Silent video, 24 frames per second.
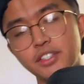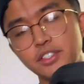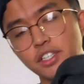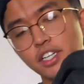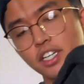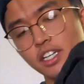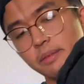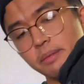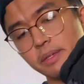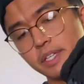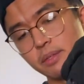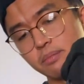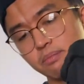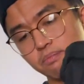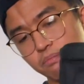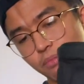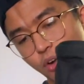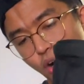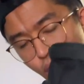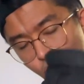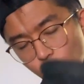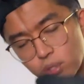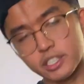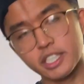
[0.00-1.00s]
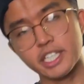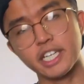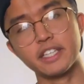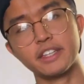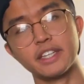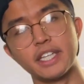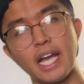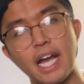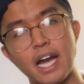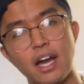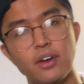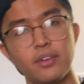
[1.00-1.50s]
are going to be holding it
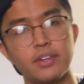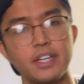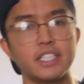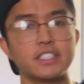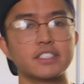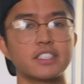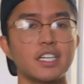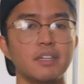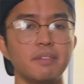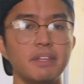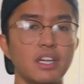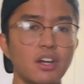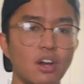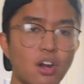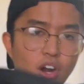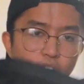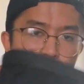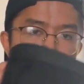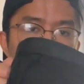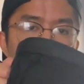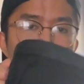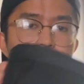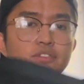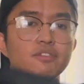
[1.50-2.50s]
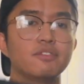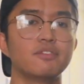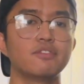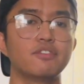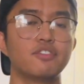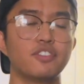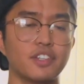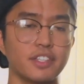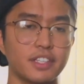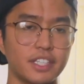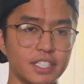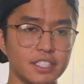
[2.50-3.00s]
down. It's going to be hard
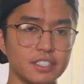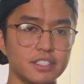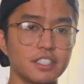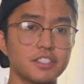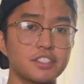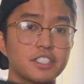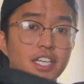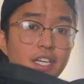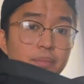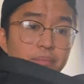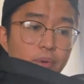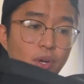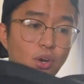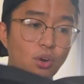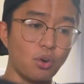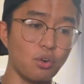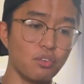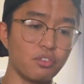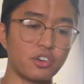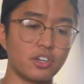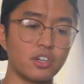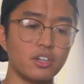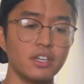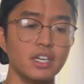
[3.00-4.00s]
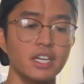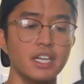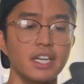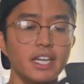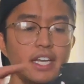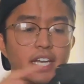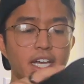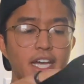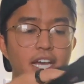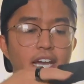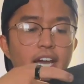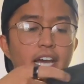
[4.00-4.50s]
for this to tip over.
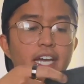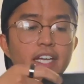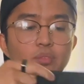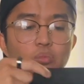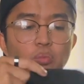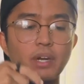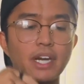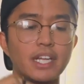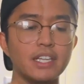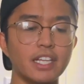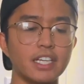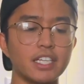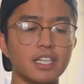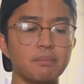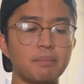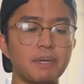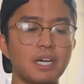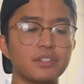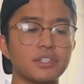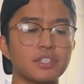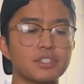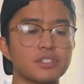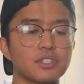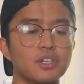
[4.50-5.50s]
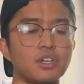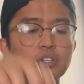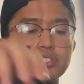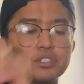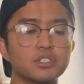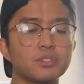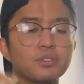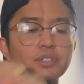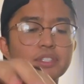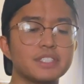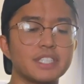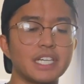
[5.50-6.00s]
And what I like about this
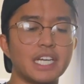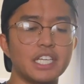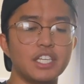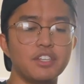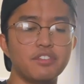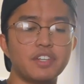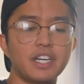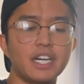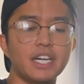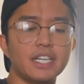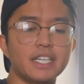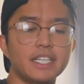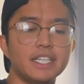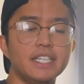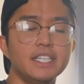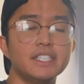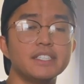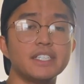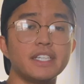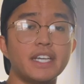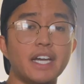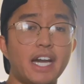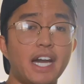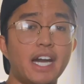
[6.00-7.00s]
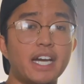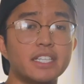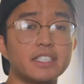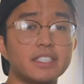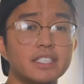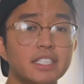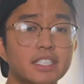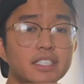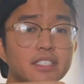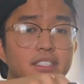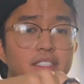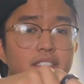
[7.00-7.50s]
also is that you've got easy
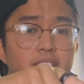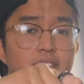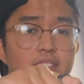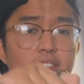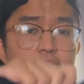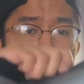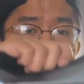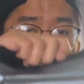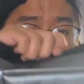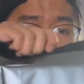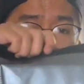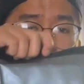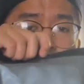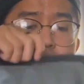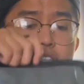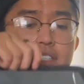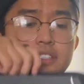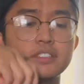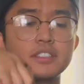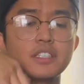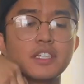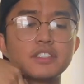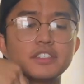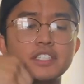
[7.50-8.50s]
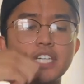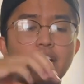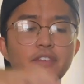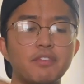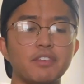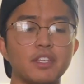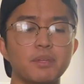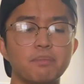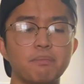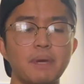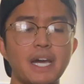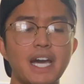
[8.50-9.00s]
access to the top
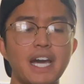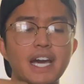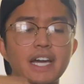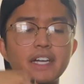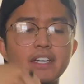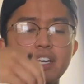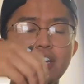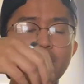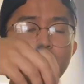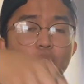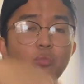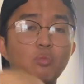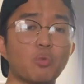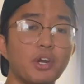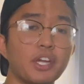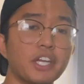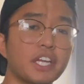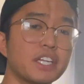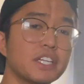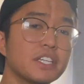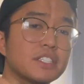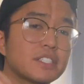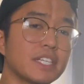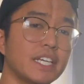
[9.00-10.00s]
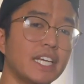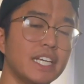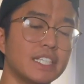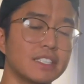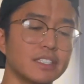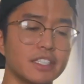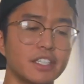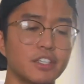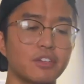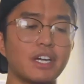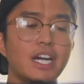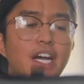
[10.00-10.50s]
of the bag where you can just
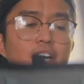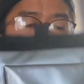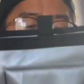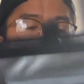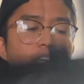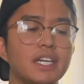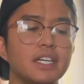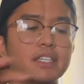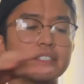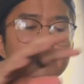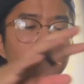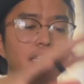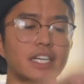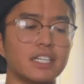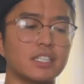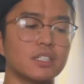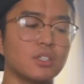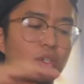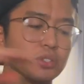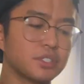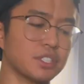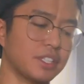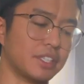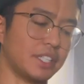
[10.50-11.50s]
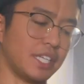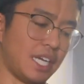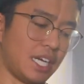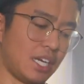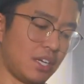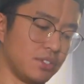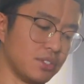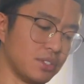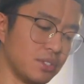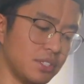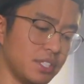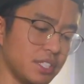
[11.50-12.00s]
easily grab things and close it
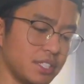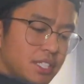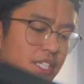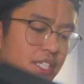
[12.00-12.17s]
down. So this